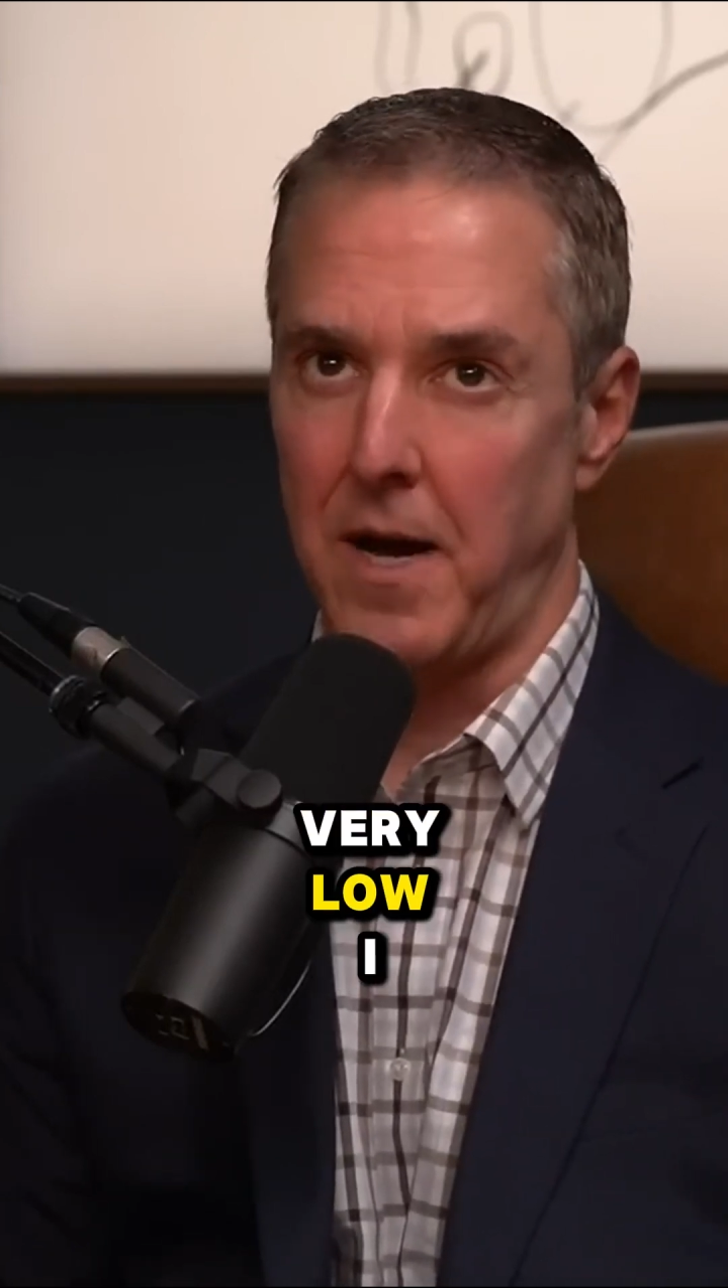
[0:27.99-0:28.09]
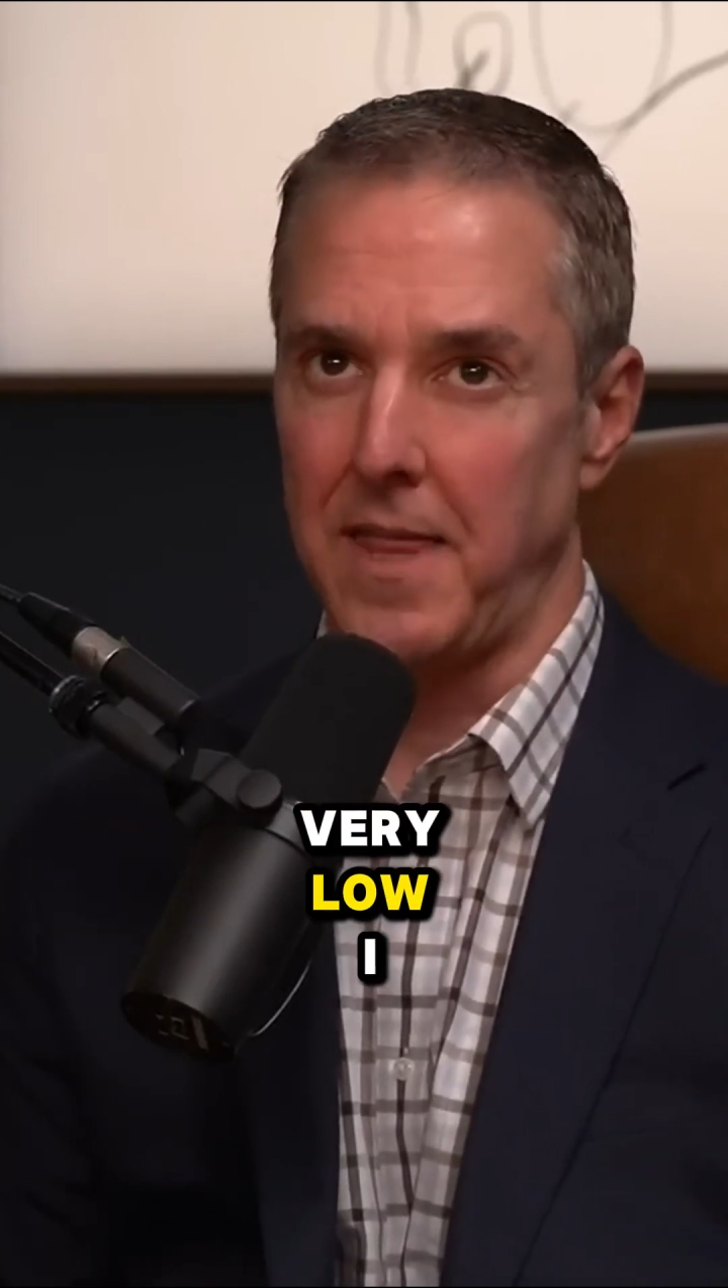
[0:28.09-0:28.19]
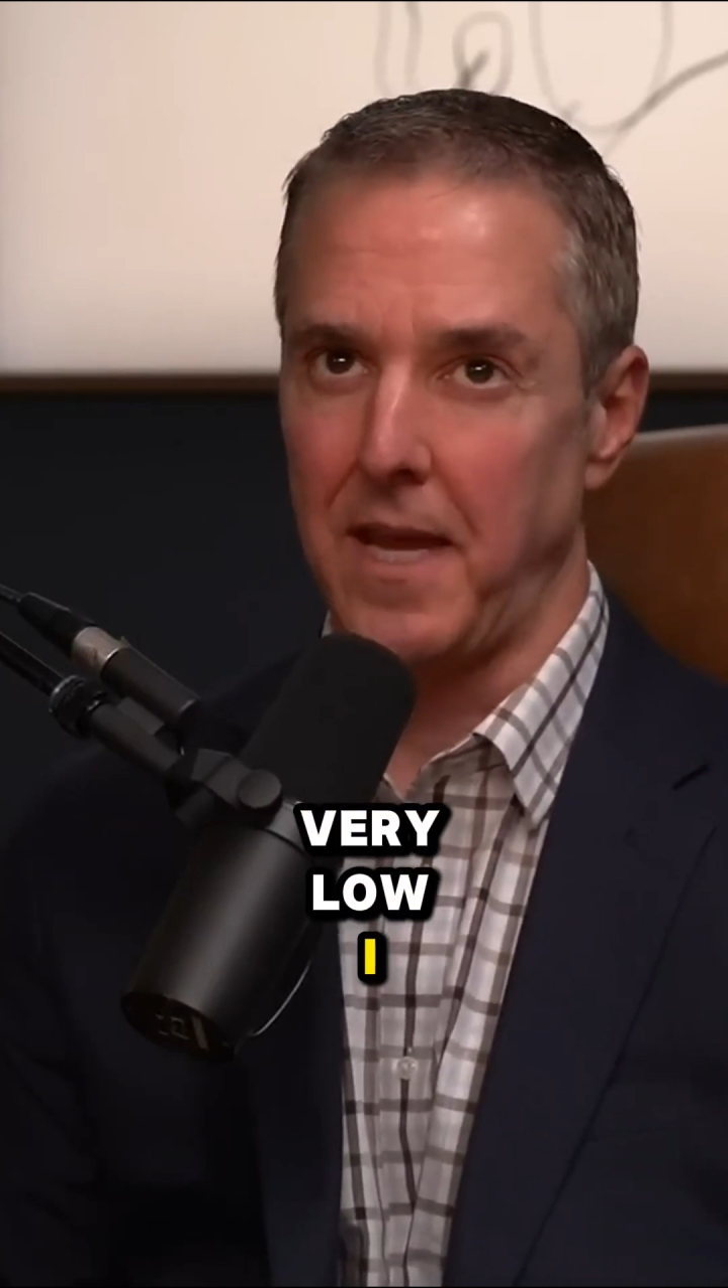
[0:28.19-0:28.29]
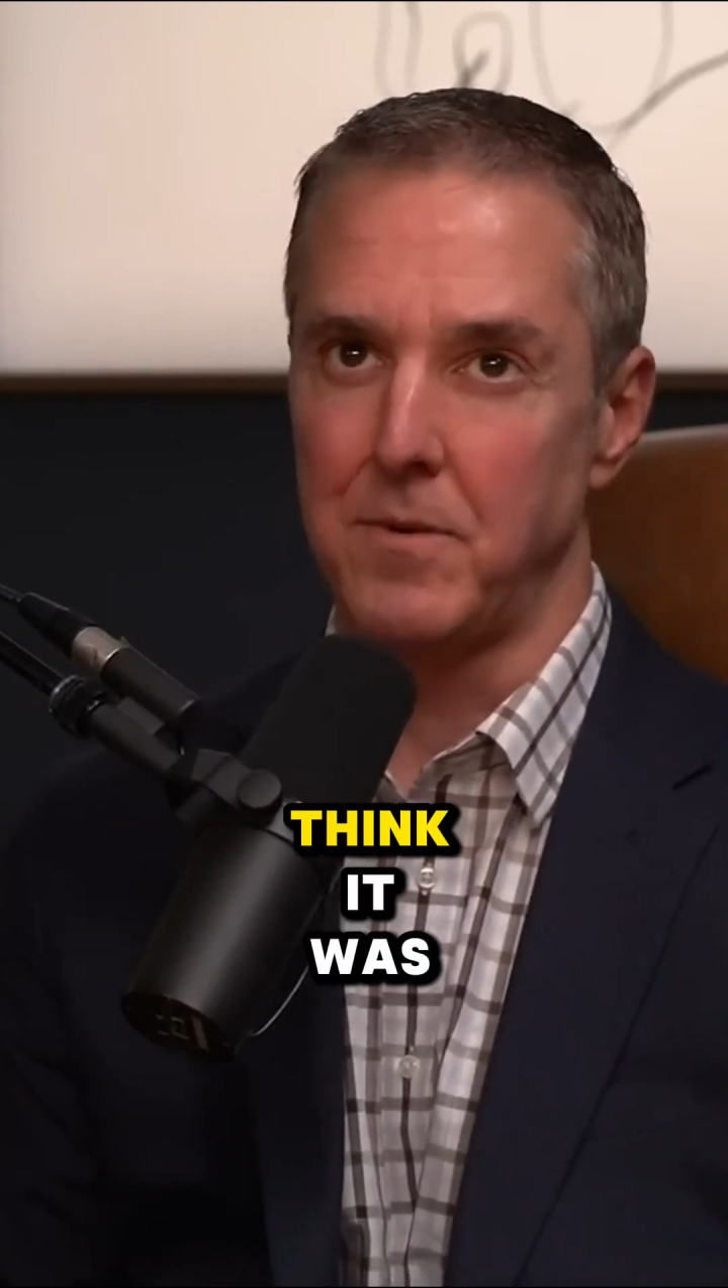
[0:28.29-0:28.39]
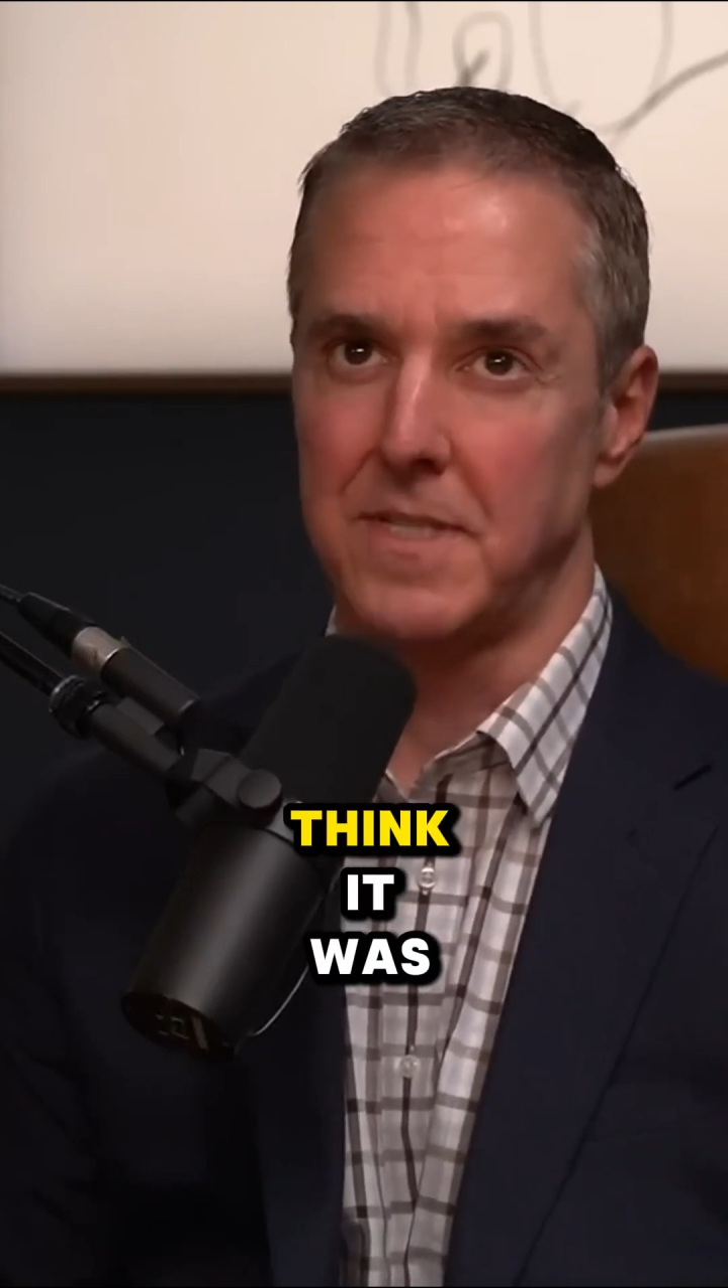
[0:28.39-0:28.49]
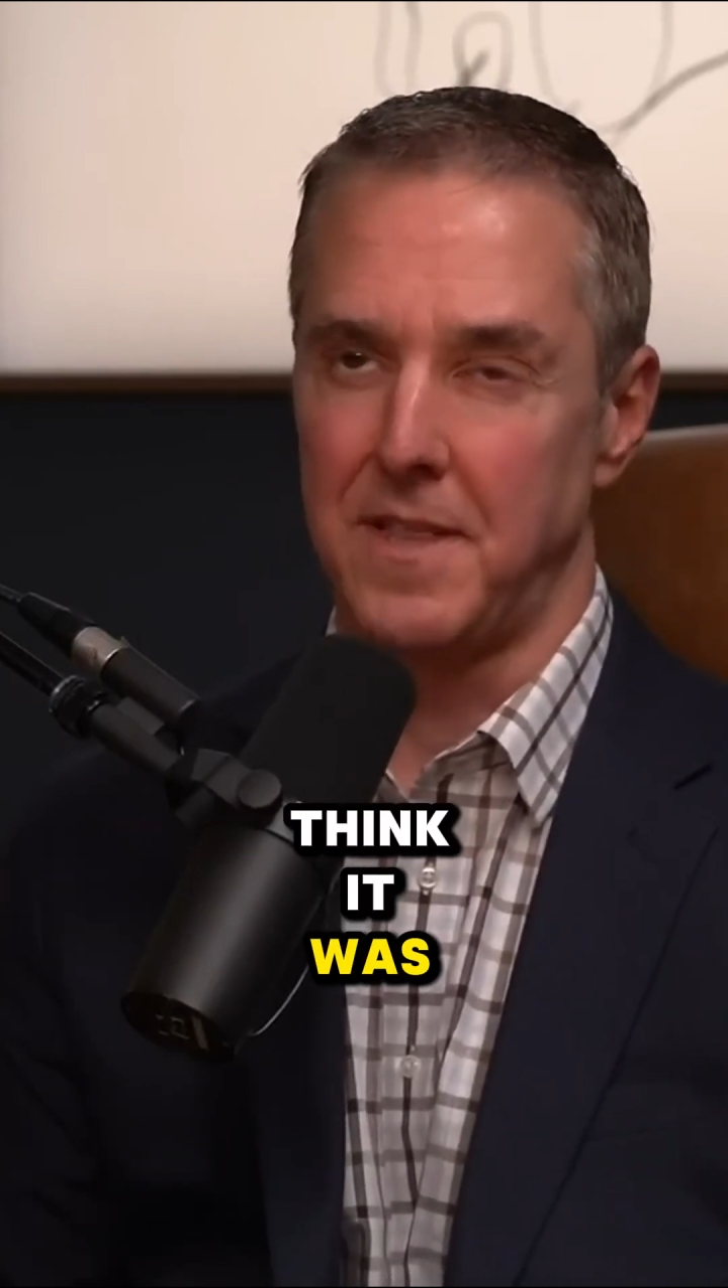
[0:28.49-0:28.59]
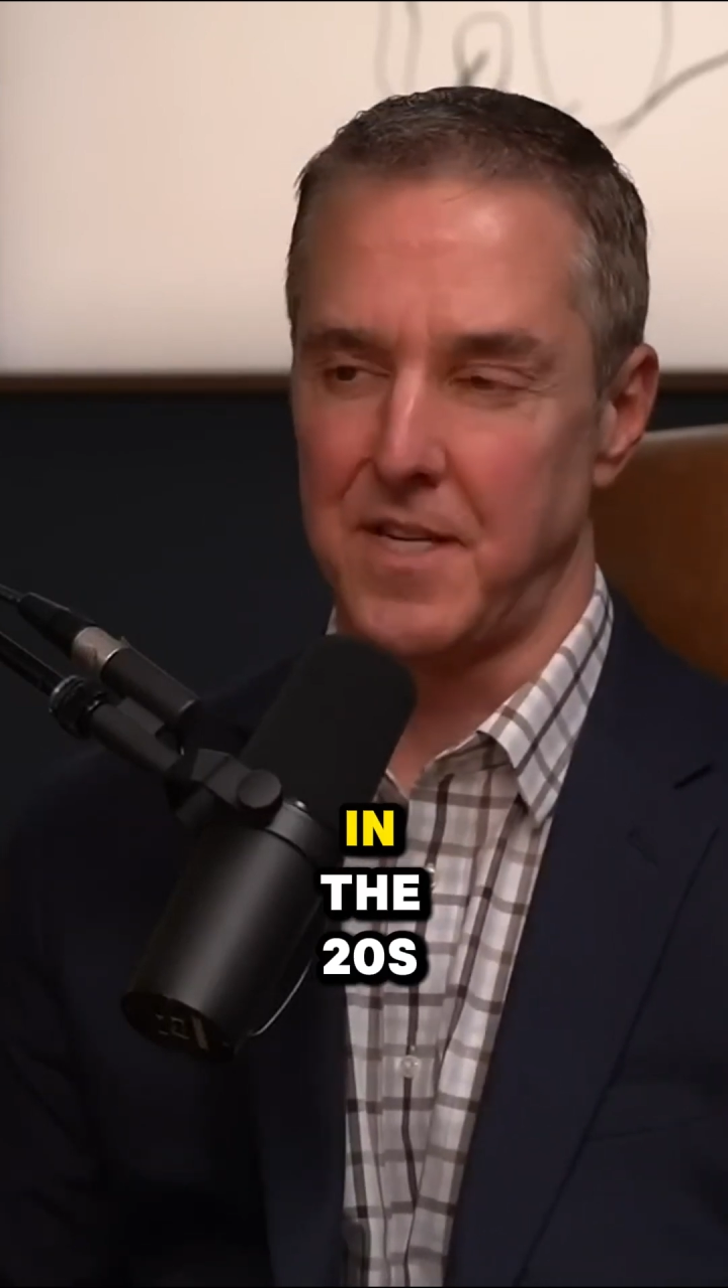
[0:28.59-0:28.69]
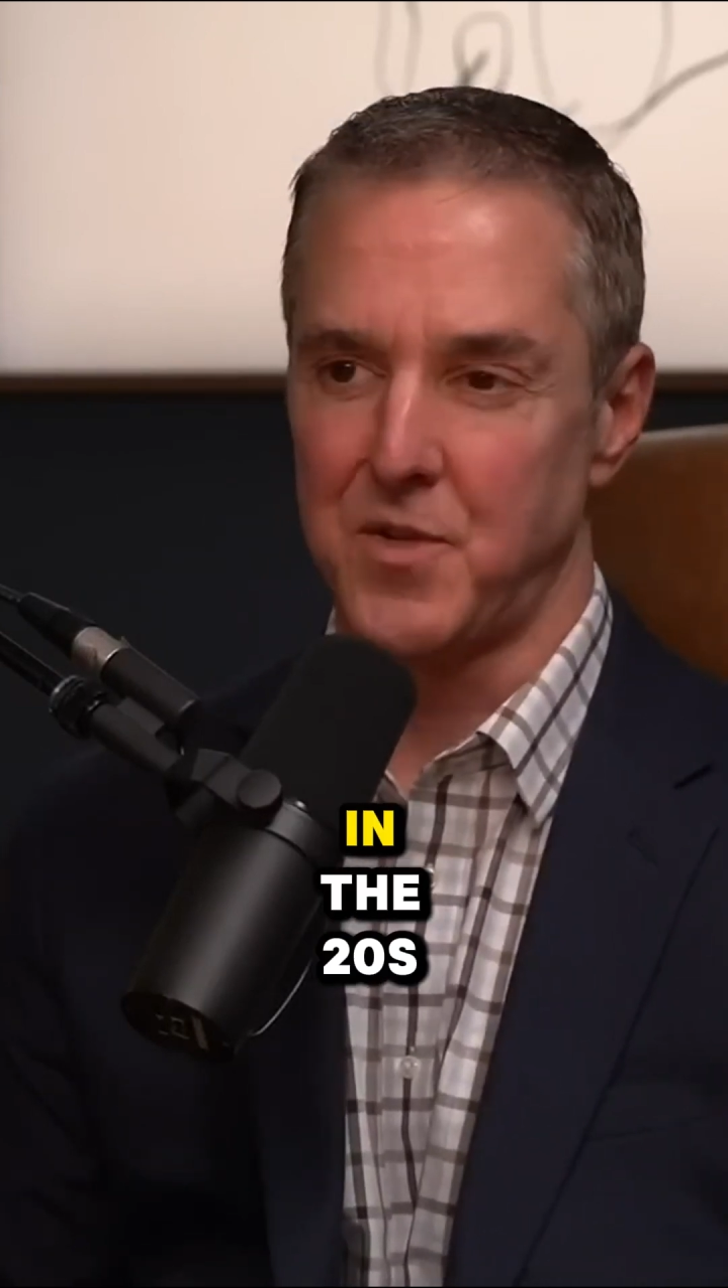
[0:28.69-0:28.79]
I think it was in the